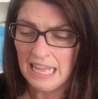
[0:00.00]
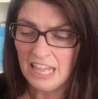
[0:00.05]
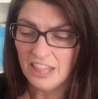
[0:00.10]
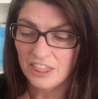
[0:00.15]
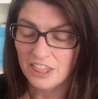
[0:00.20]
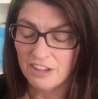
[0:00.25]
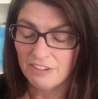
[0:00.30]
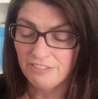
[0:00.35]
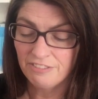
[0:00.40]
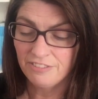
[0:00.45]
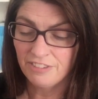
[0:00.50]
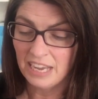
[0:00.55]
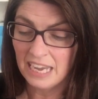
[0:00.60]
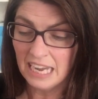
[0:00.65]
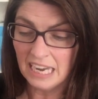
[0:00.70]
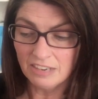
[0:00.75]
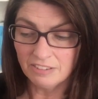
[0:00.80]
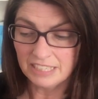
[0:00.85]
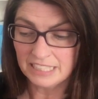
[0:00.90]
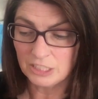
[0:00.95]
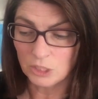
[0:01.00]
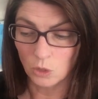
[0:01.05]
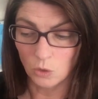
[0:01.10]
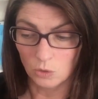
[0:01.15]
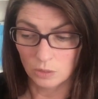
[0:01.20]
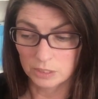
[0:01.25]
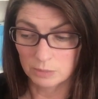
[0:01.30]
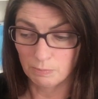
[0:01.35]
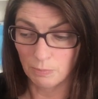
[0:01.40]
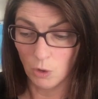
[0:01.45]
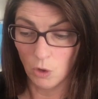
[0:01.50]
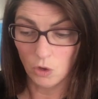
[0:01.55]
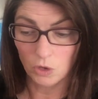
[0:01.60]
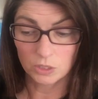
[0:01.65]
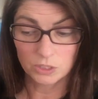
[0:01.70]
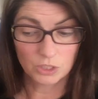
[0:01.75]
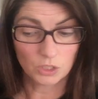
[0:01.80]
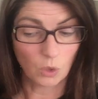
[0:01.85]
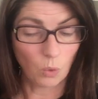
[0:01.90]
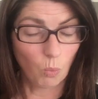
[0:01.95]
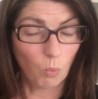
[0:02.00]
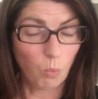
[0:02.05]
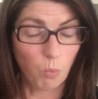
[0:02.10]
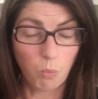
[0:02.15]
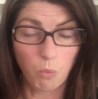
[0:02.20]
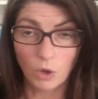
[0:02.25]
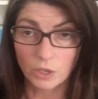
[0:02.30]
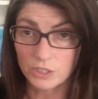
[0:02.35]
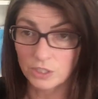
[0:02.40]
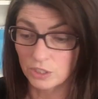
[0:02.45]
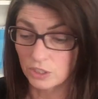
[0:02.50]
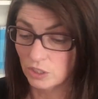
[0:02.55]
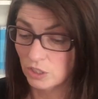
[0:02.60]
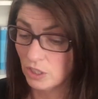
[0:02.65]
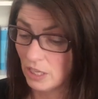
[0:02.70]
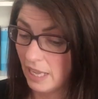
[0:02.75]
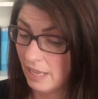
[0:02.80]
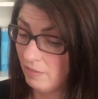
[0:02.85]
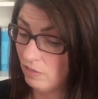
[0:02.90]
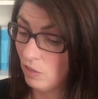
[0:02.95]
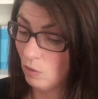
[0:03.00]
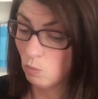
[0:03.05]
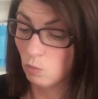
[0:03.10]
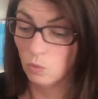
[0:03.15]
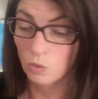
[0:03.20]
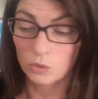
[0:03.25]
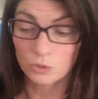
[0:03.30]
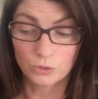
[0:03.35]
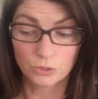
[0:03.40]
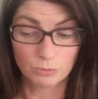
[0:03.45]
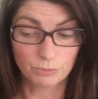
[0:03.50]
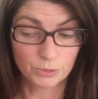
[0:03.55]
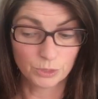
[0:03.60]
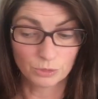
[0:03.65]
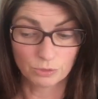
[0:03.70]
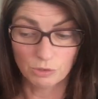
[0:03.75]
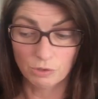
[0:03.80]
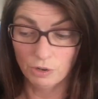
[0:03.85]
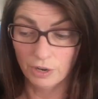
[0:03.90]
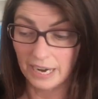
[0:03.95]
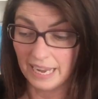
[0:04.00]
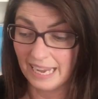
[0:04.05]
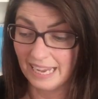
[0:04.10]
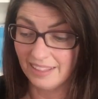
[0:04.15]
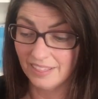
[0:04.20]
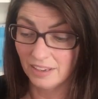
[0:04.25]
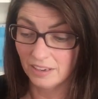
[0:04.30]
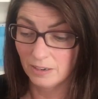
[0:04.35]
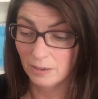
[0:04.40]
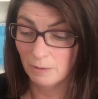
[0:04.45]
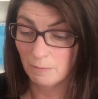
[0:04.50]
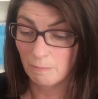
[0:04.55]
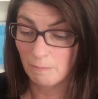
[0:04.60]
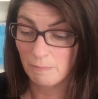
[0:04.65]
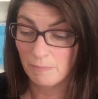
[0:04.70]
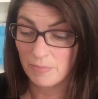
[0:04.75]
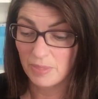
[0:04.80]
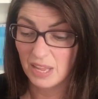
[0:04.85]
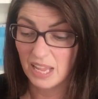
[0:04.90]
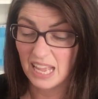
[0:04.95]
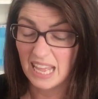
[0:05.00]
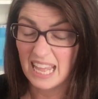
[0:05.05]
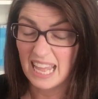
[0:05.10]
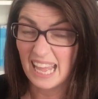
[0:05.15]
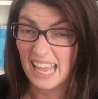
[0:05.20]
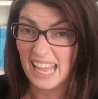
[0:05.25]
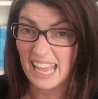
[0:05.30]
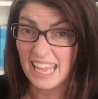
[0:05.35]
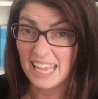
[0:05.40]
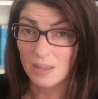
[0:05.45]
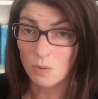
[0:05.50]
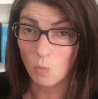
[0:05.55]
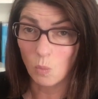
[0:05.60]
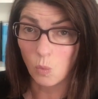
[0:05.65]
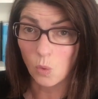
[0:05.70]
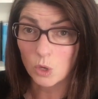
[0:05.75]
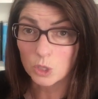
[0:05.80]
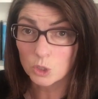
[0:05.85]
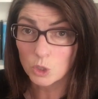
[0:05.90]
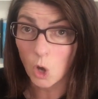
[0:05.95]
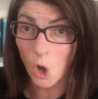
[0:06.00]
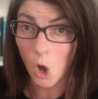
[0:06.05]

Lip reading: The fairy doll's box wasn't in the wardrobe drawer either. It was